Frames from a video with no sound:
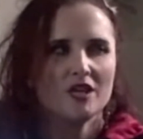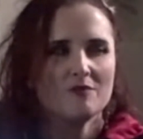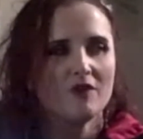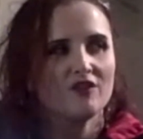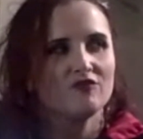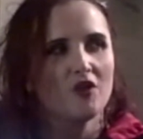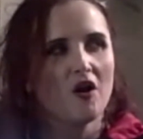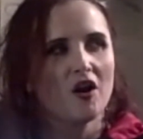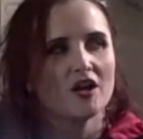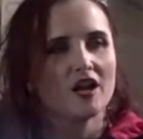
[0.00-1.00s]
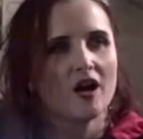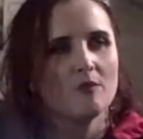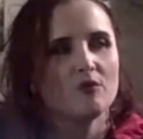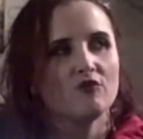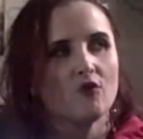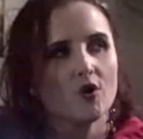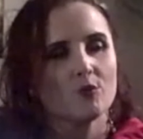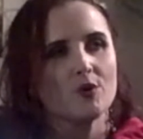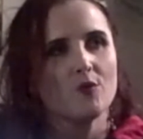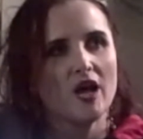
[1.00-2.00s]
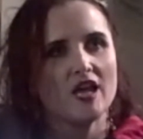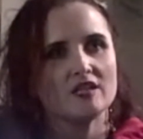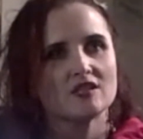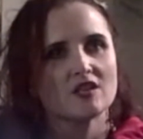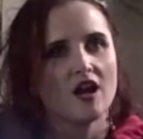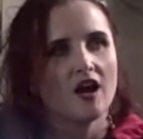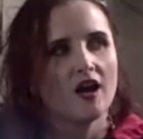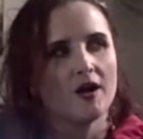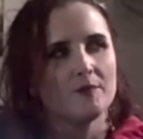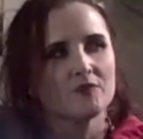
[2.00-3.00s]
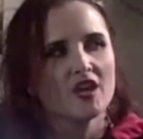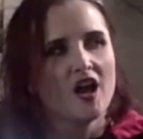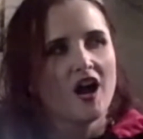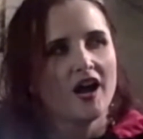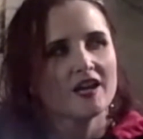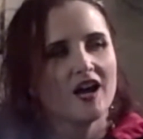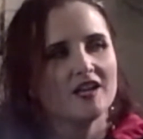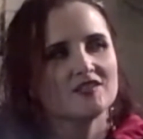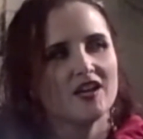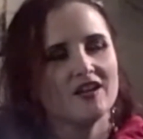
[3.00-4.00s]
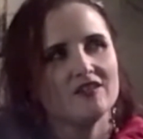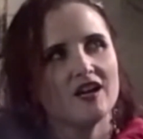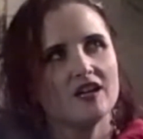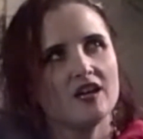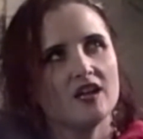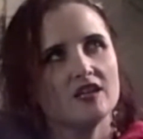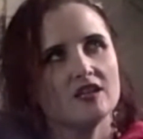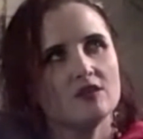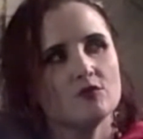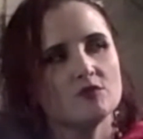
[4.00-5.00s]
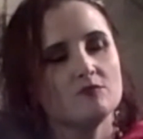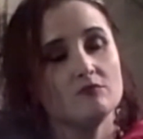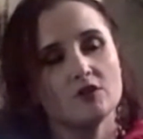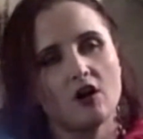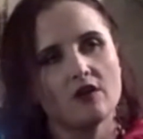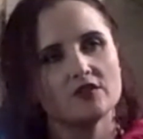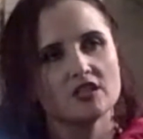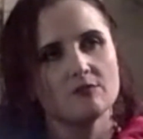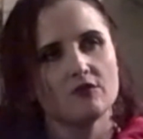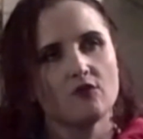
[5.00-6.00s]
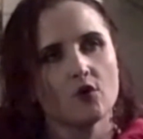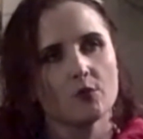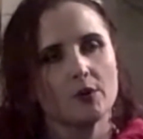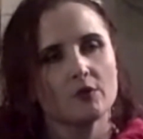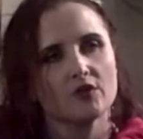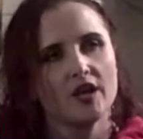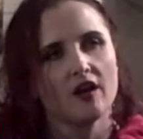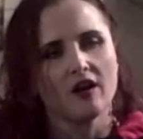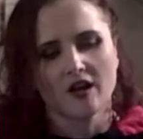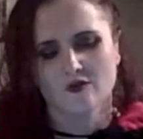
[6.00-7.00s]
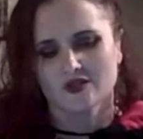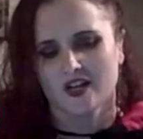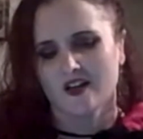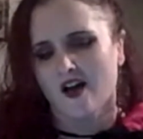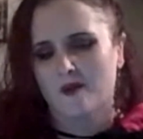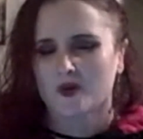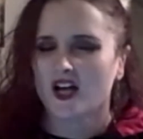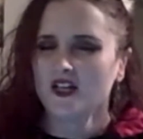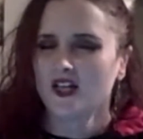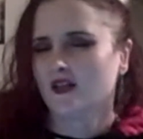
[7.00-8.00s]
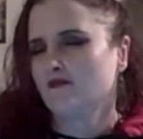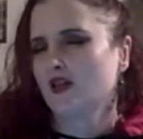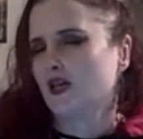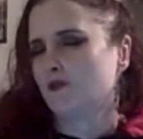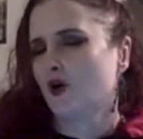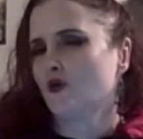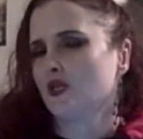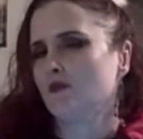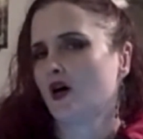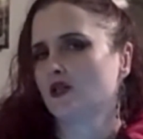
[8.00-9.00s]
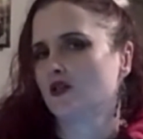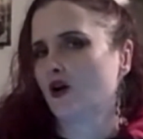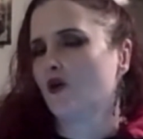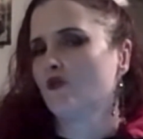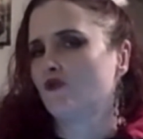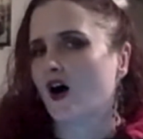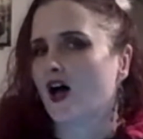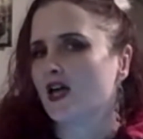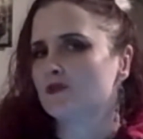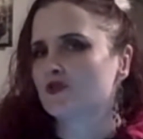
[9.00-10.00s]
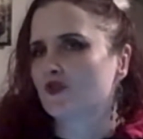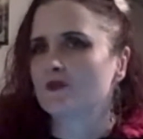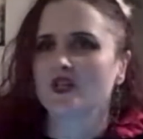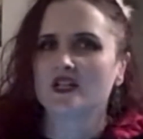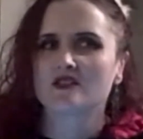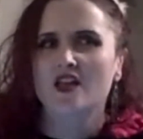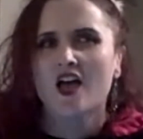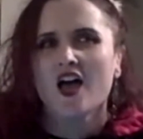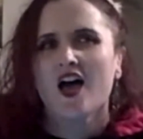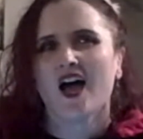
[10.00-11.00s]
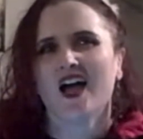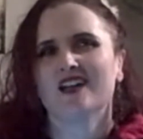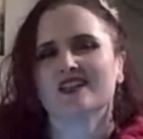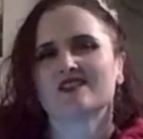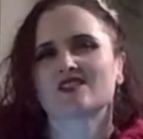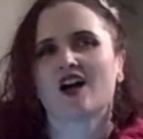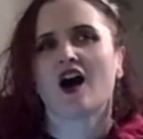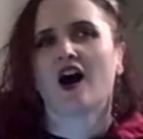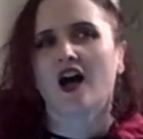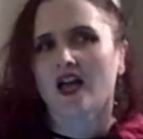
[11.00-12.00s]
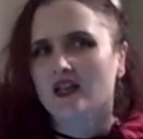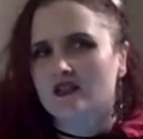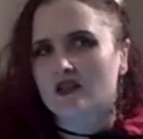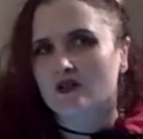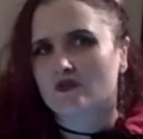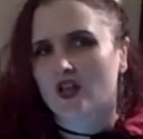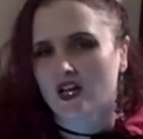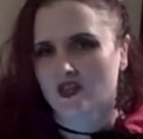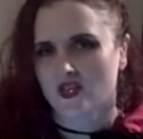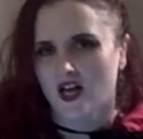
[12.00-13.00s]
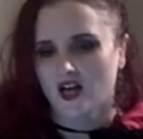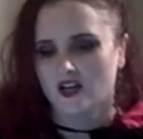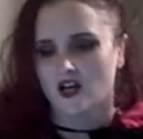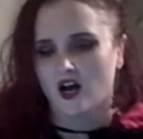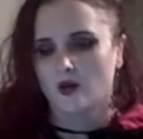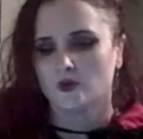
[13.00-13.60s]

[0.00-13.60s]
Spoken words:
In my vlog before we went, I said it was obviously before we were there, and I was like, kind of getting like Pokemon Go vibes from this, and it's kind of like that.